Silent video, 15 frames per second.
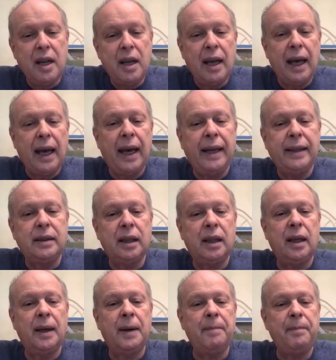And
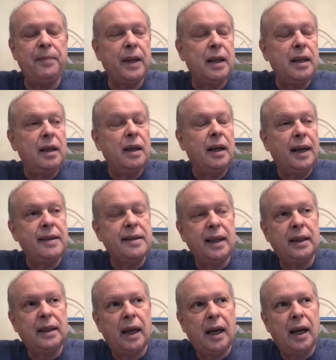um, I said,
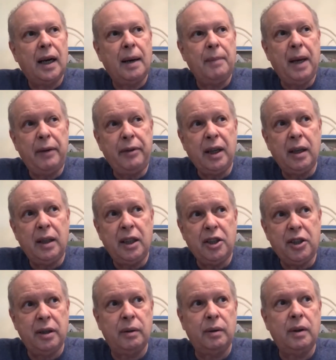I'm having an
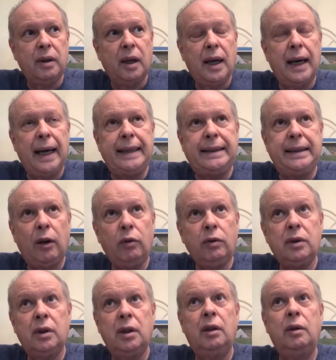issue. I don't
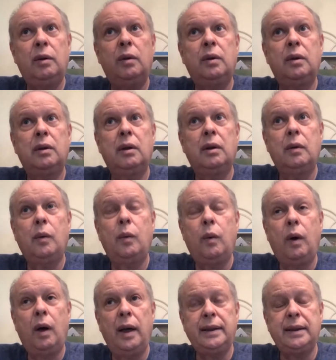know
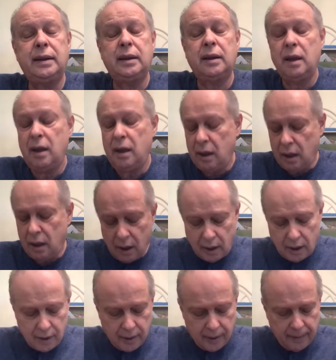what,
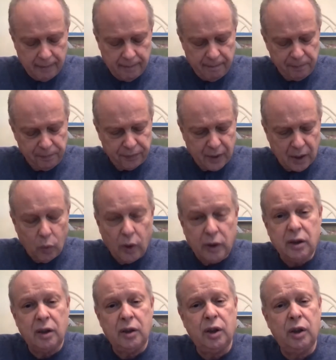um, what
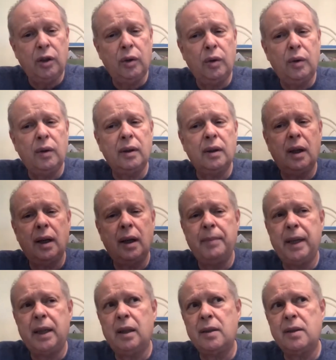to do uh,
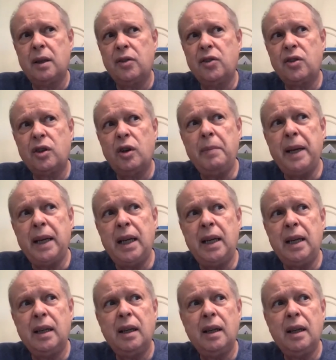because there are so many